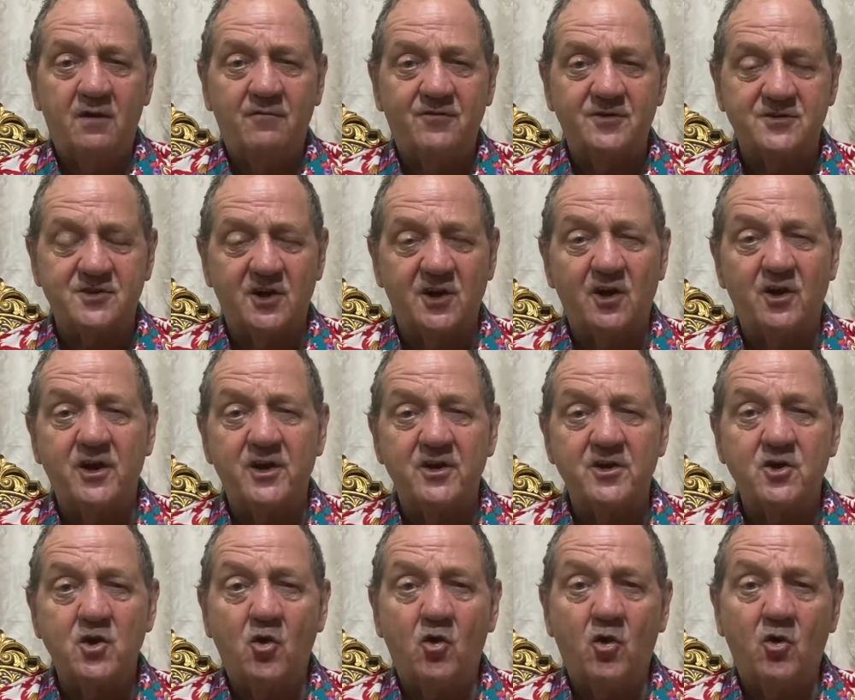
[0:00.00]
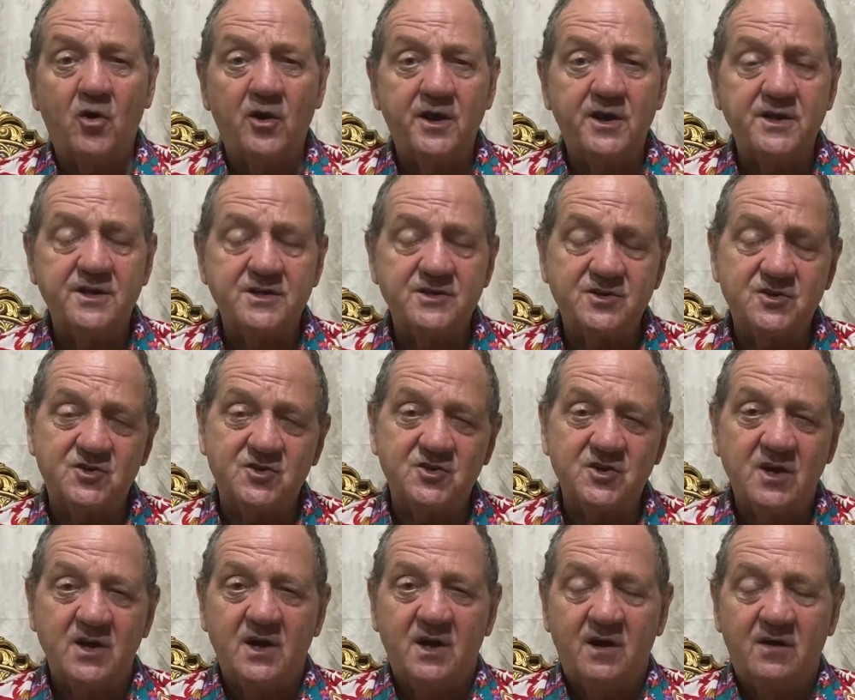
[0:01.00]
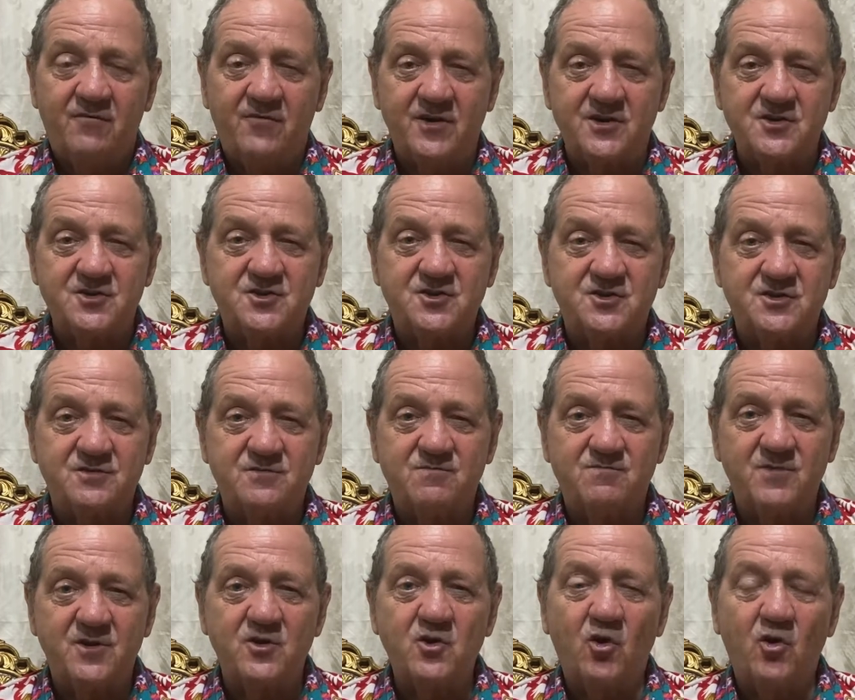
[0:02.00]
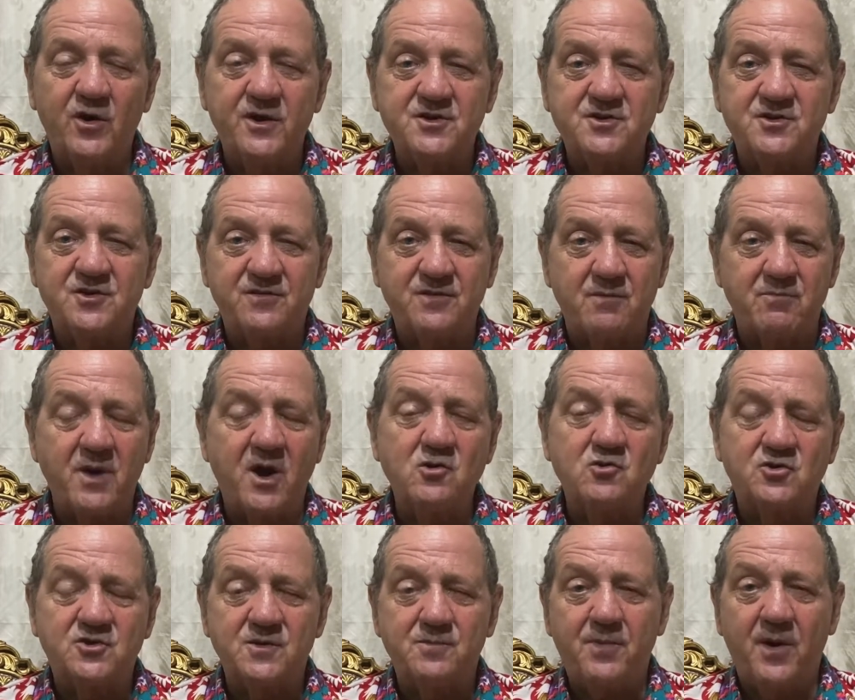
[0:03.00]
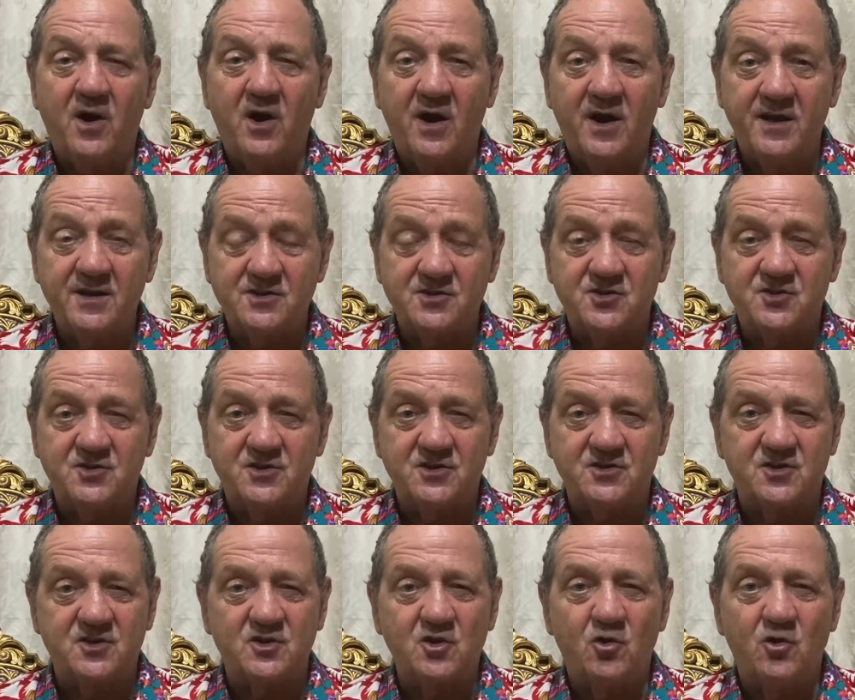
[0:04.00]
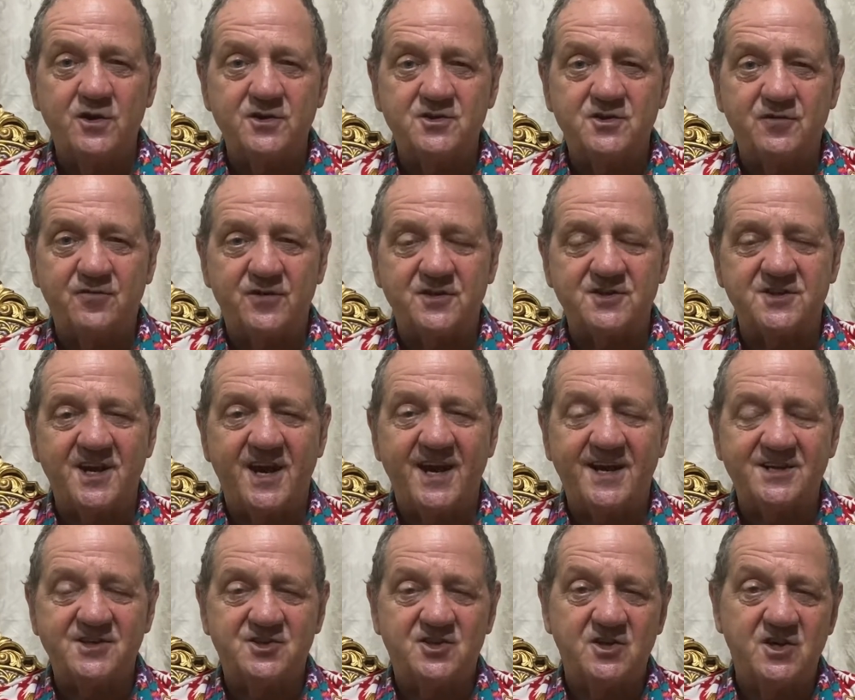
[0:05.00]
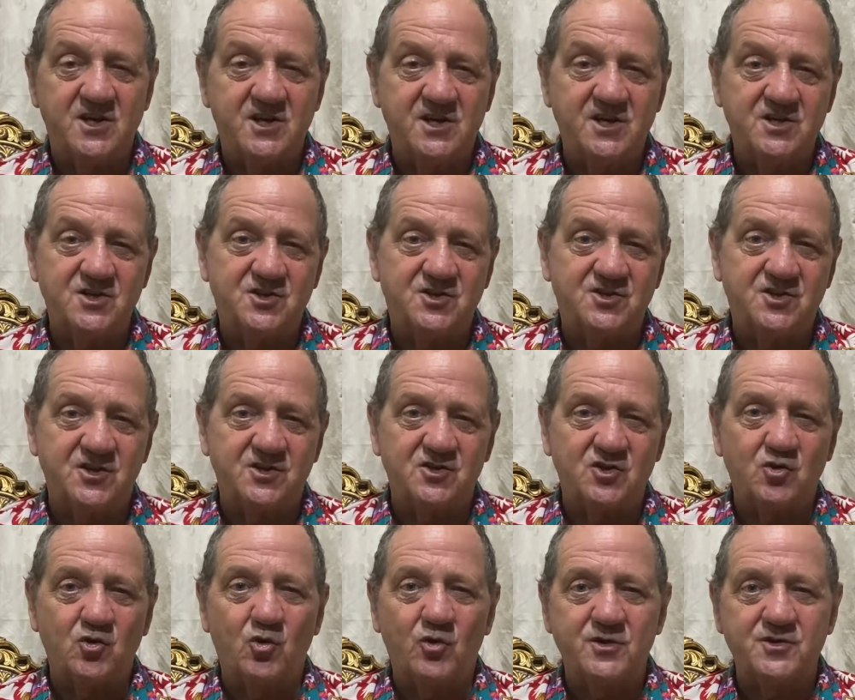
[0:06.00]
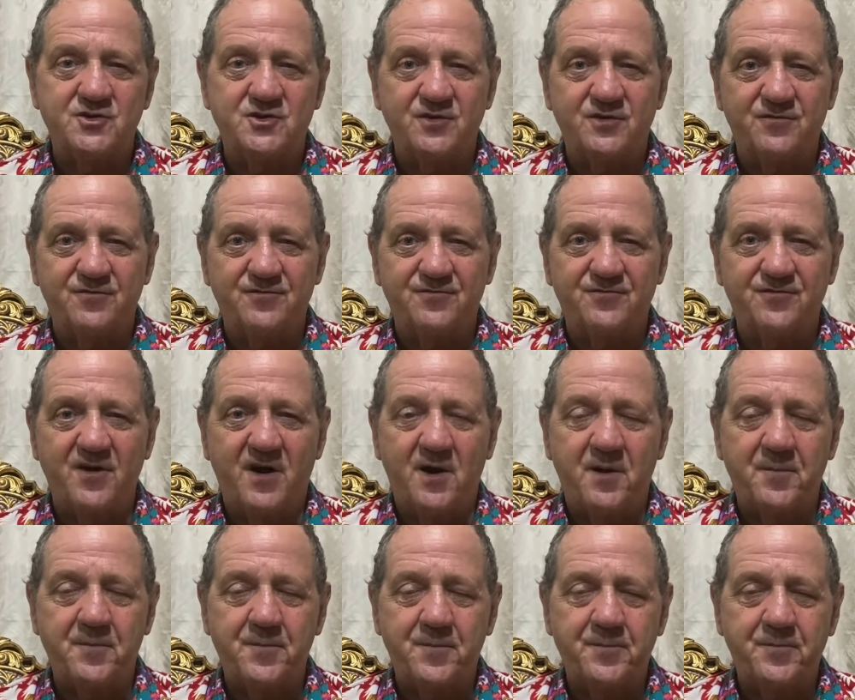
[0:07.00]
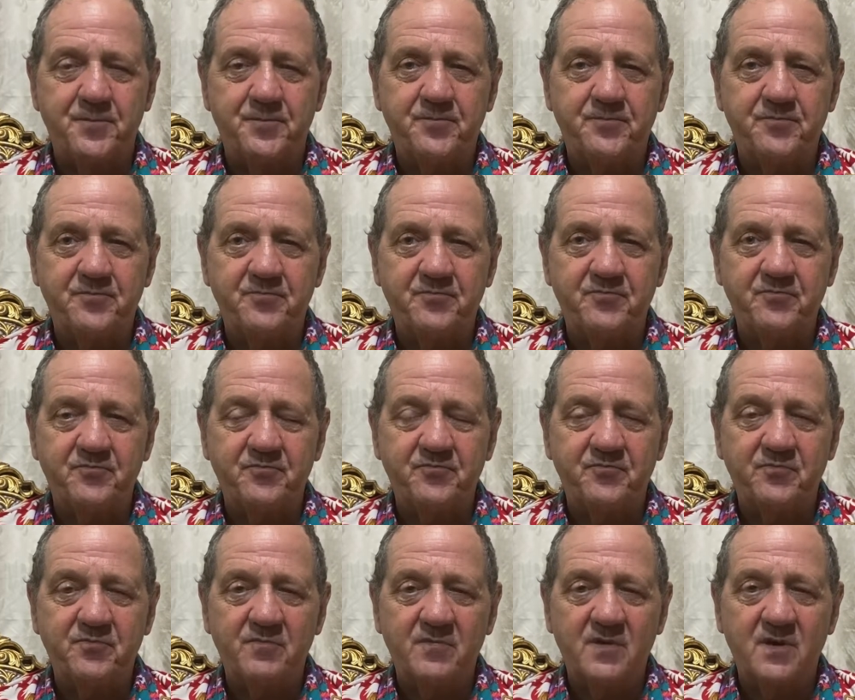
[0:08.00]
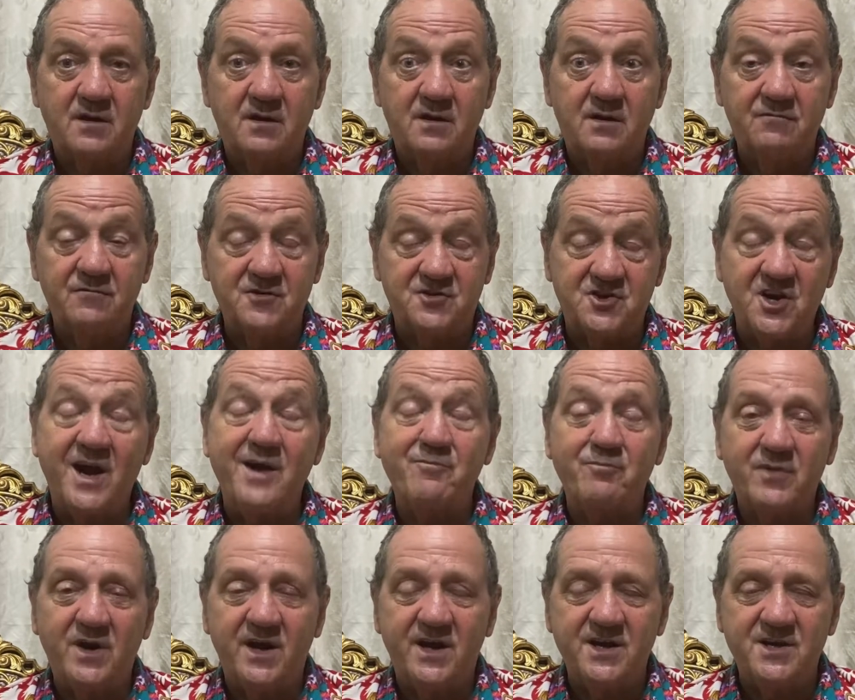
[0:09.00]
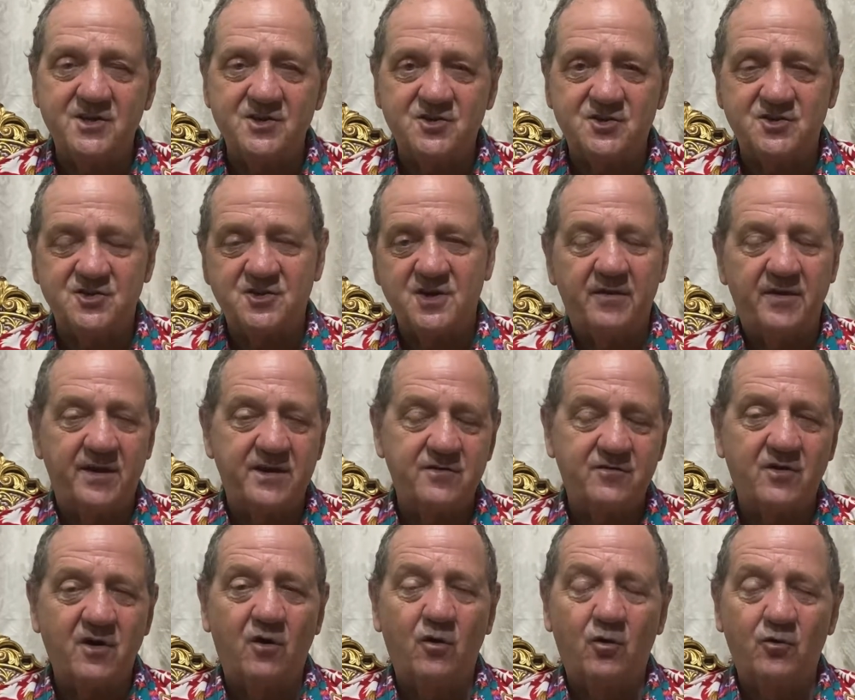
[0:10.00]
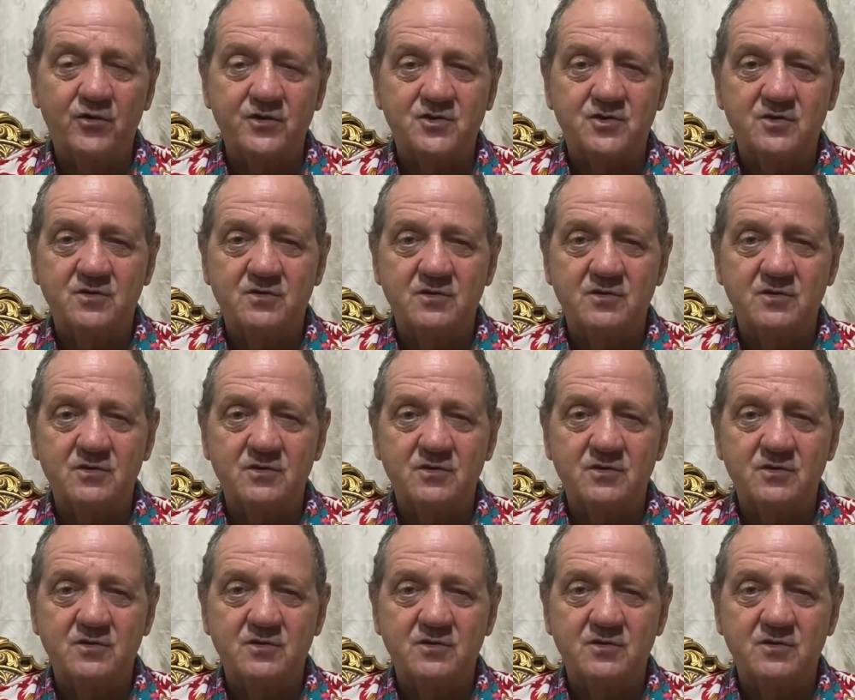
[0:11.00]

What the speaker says: there's a lot of noise, there's the noise of the motorbikes, there's the noise of the taxis, there's the noise of the jeepneys, and then you've got the